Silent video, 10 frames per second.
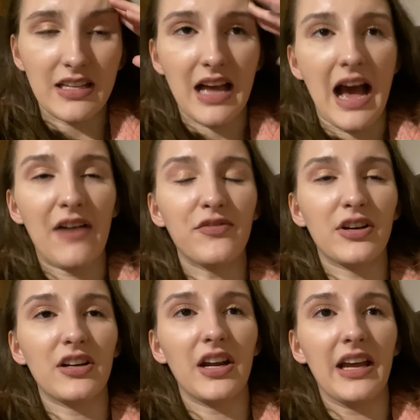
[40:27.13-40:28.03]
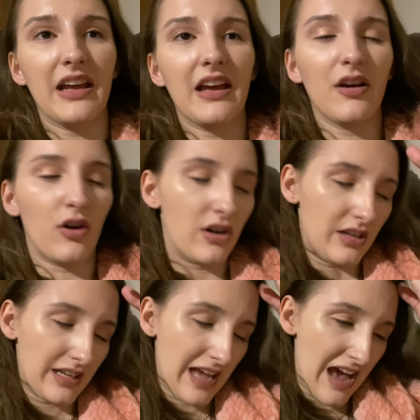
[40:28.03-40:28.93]
after it, or
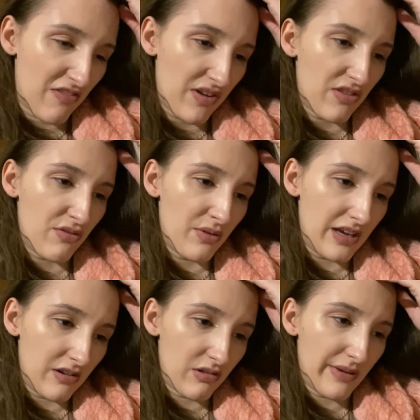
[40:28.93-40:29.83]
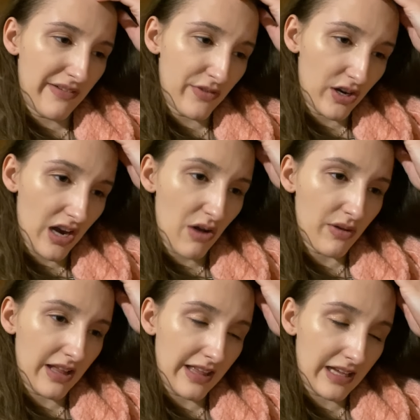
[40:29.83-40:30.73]
like halfway through it or whatever, I'll
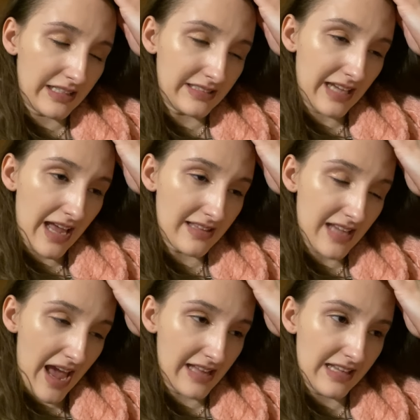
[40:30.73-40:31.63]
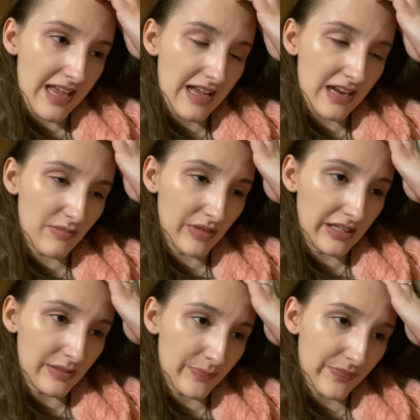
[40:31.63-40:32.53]
get like an intense headache, and I'm
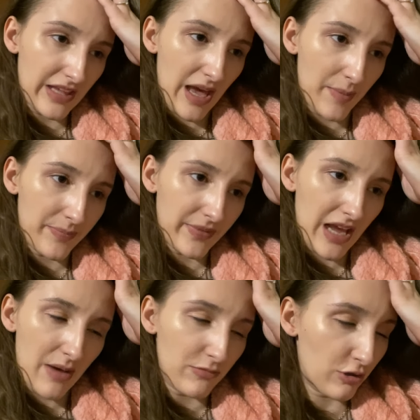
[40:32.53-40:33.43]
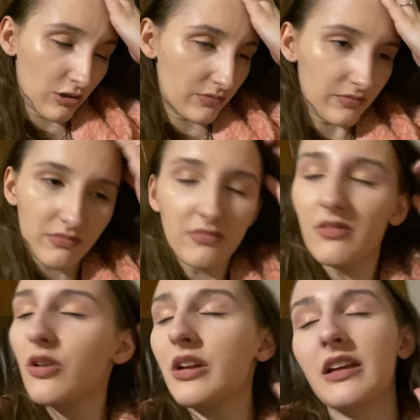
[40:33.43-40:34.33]
like, yeah, I'm not
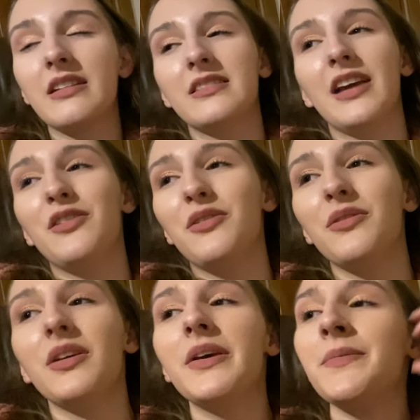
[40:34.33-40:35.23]
gonna continue.